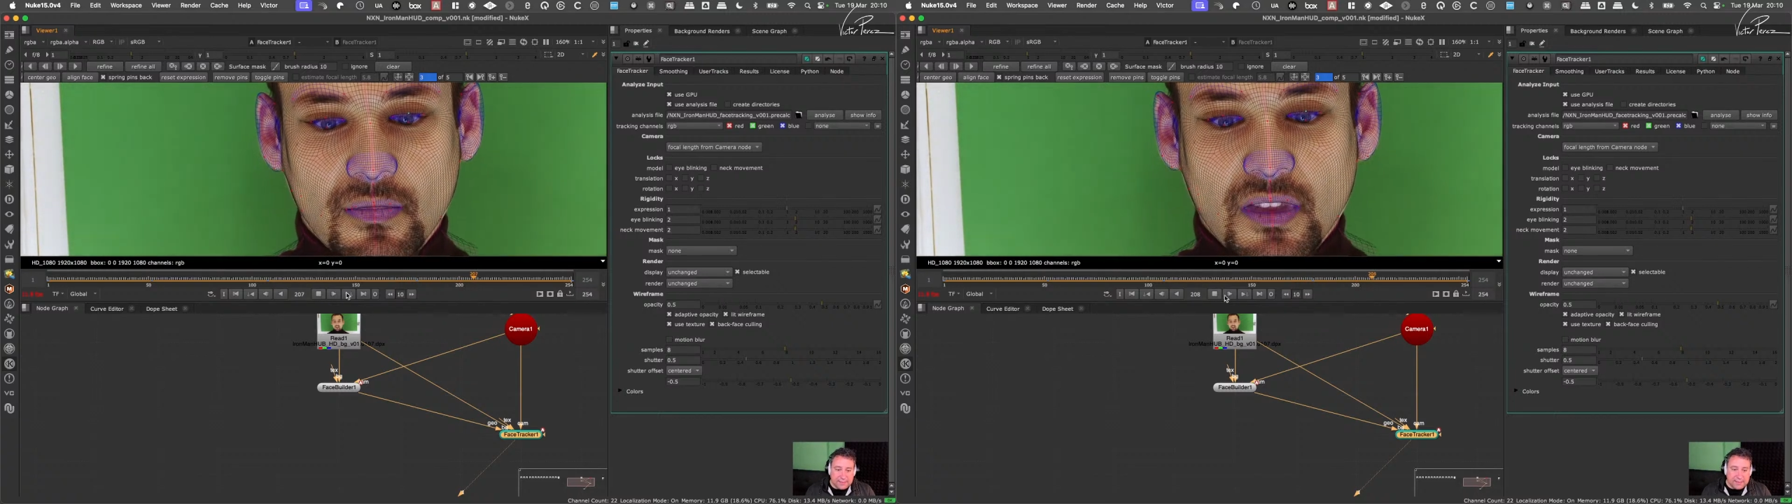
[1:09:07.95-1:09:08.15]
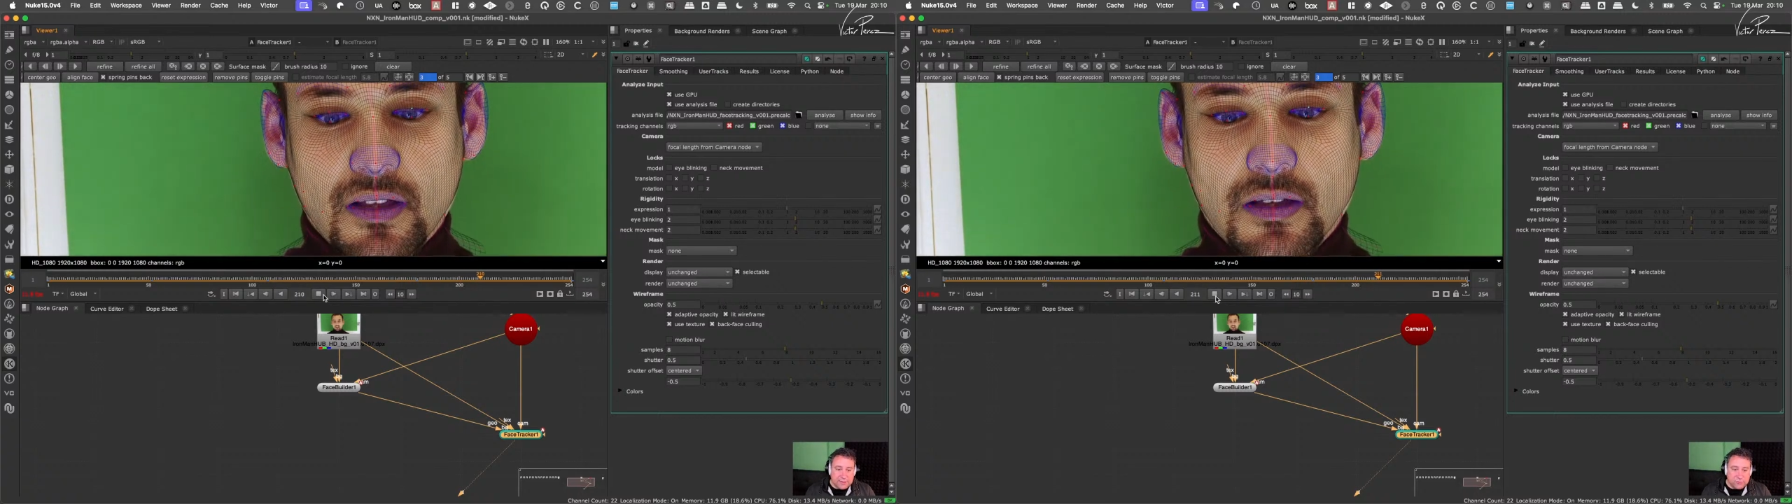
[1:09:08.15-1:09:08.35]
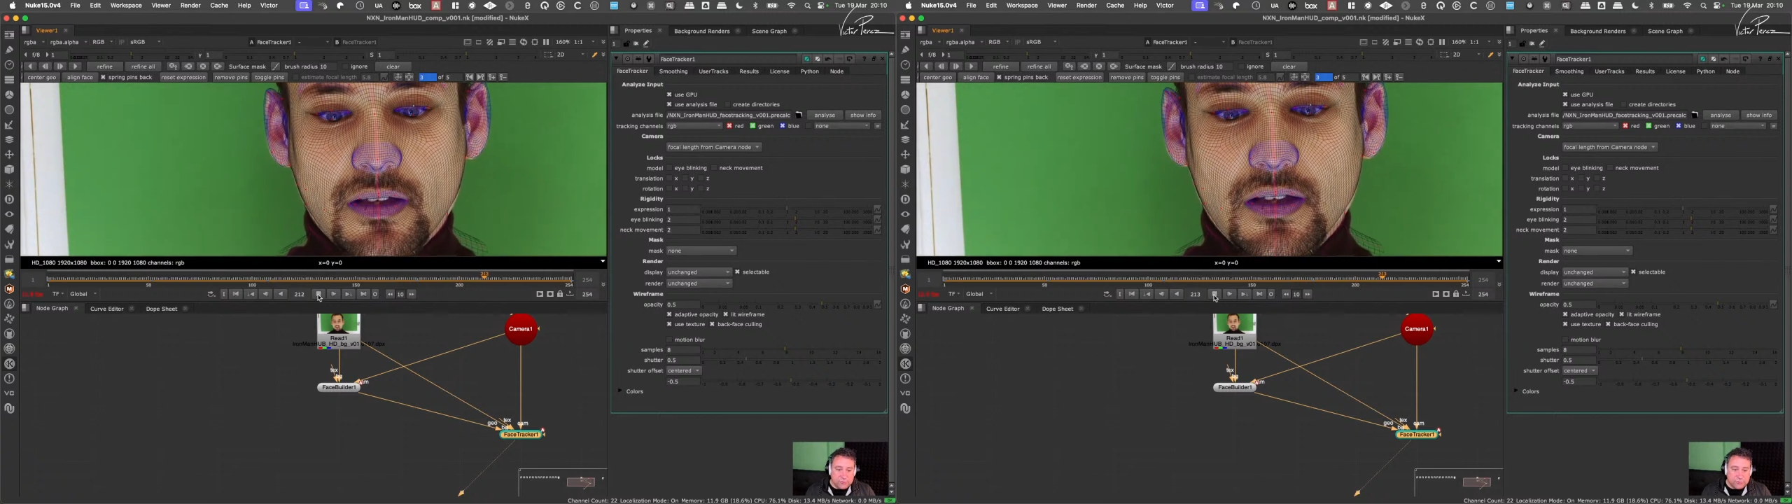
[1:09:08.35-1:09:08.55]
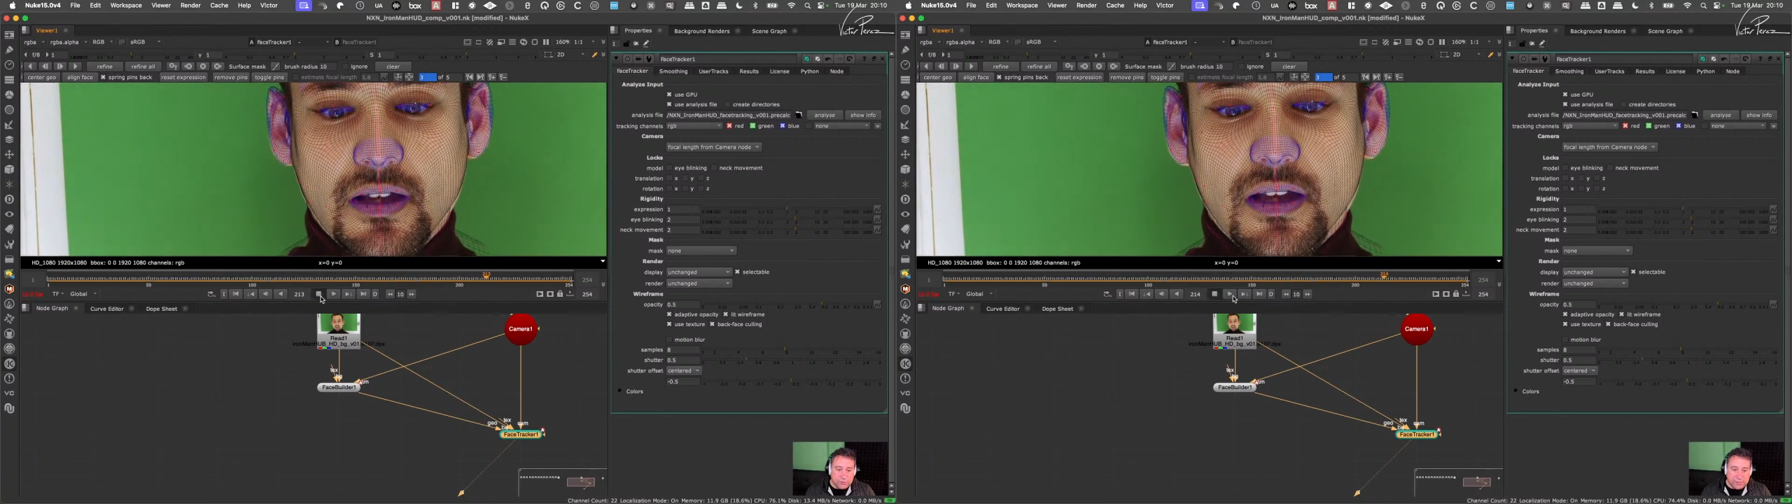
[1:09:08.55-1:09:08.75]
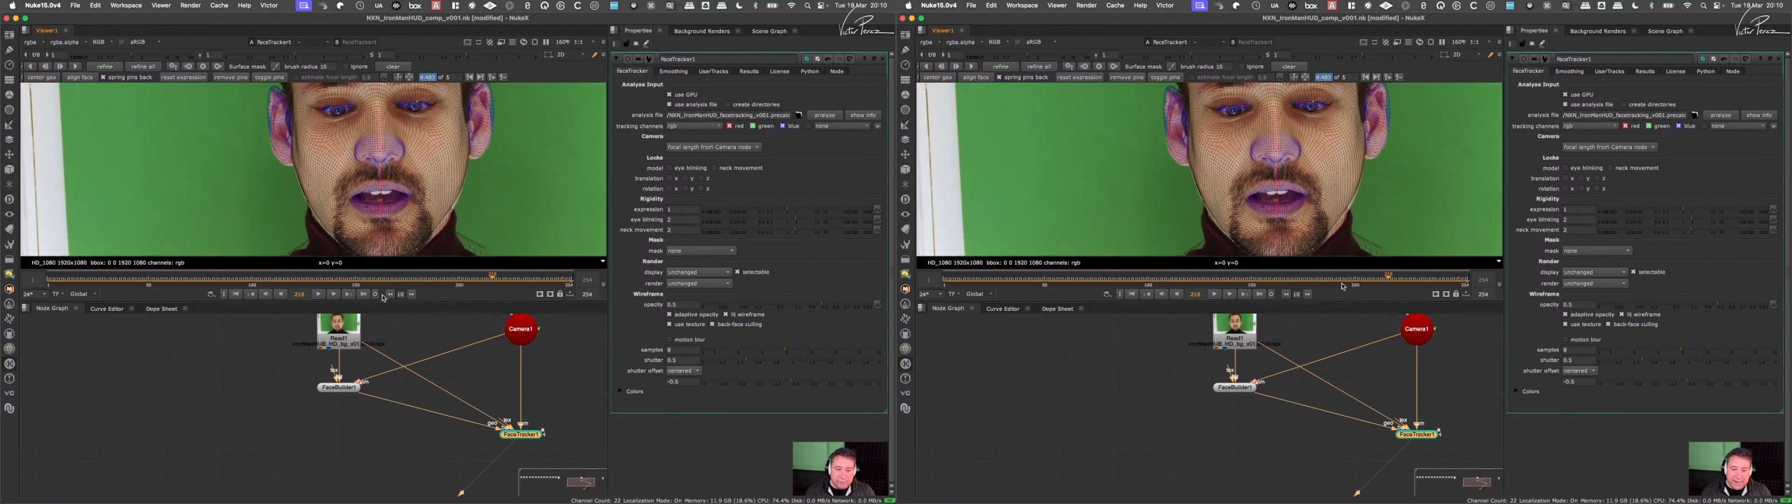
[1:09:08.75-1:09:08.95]

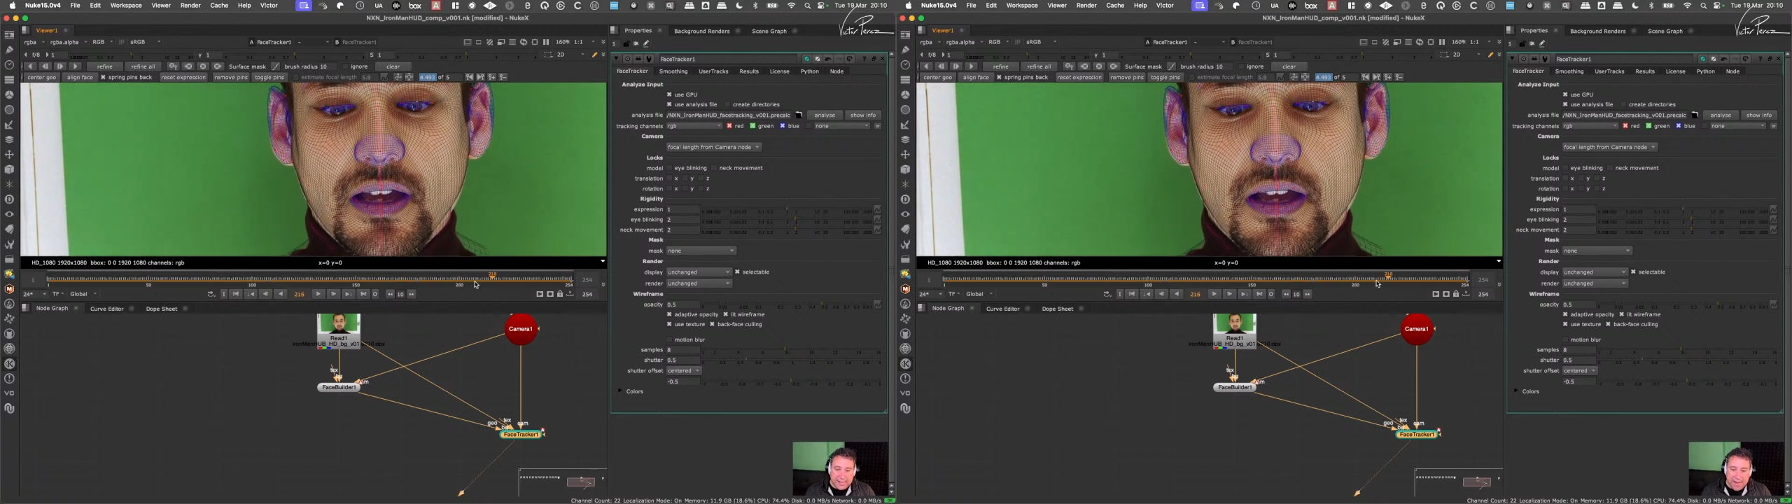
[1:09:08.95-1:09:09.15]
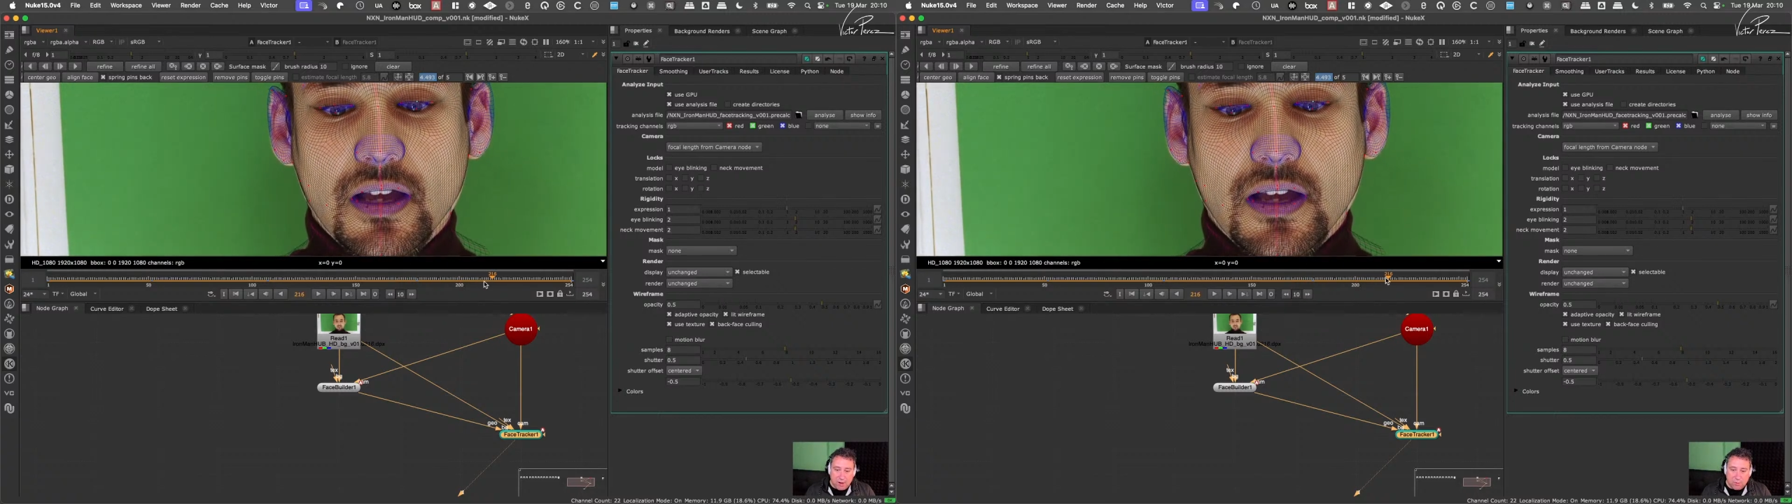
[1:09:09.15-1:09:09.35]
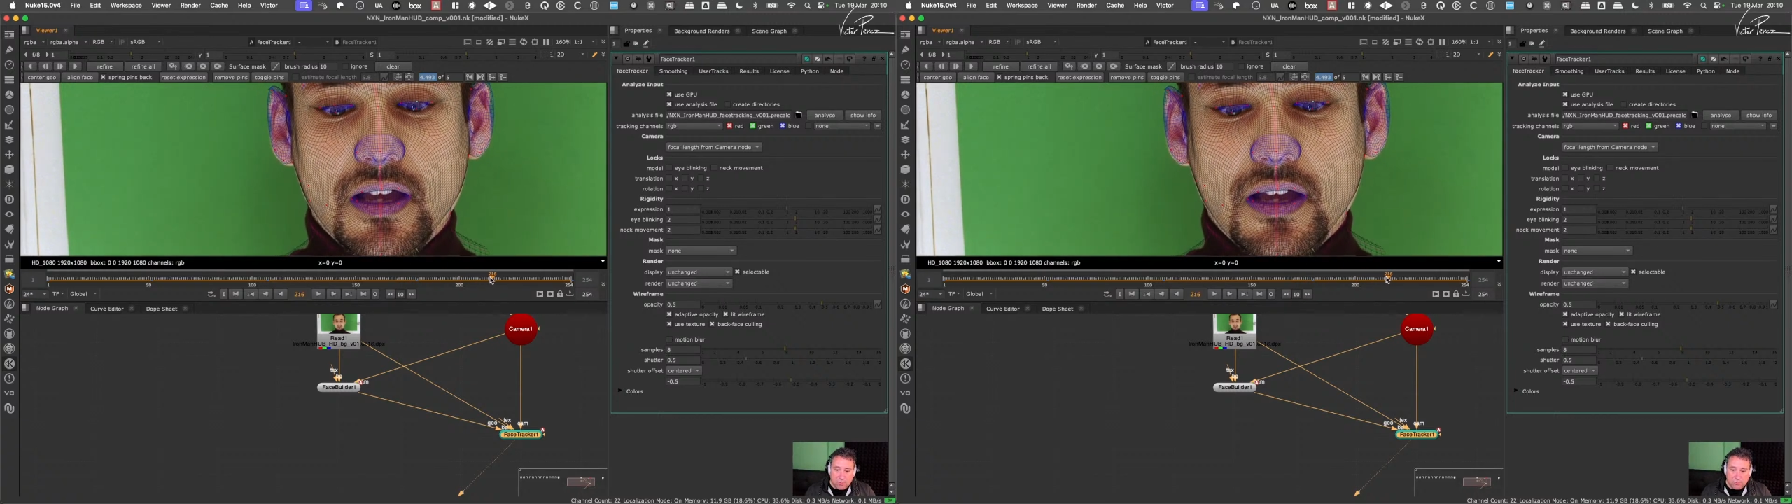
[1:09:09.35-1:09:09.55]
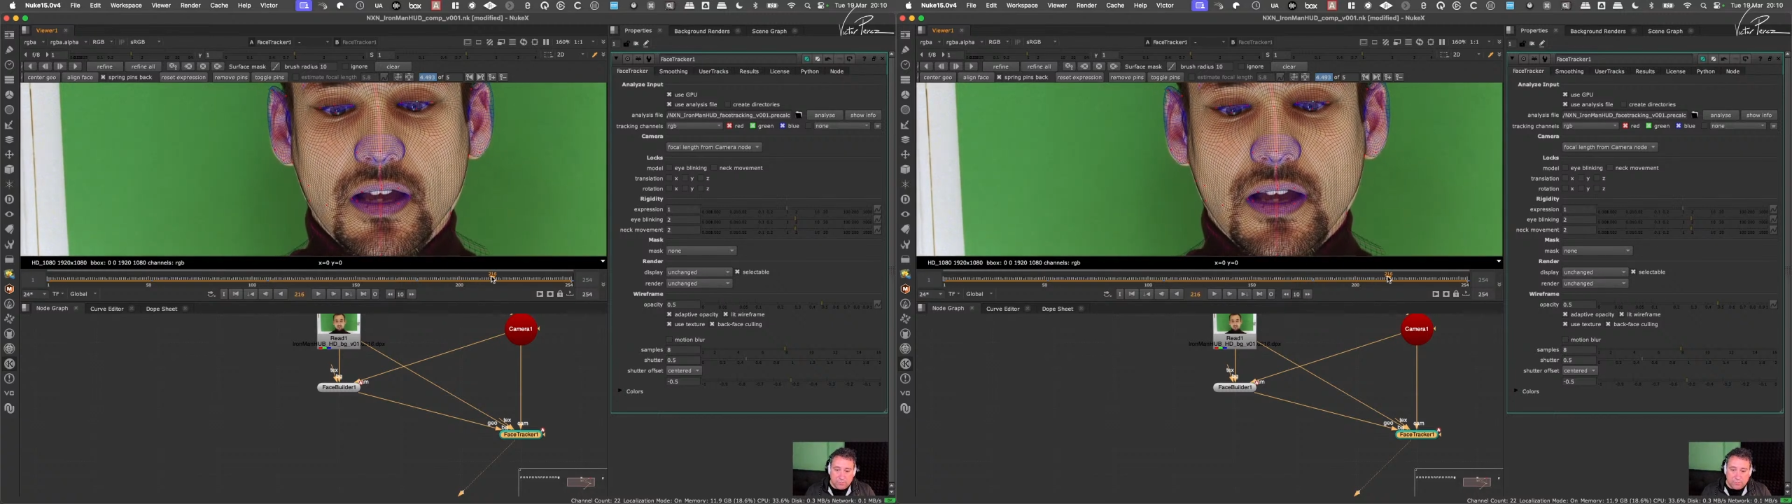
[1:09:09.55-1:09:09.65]
industry right now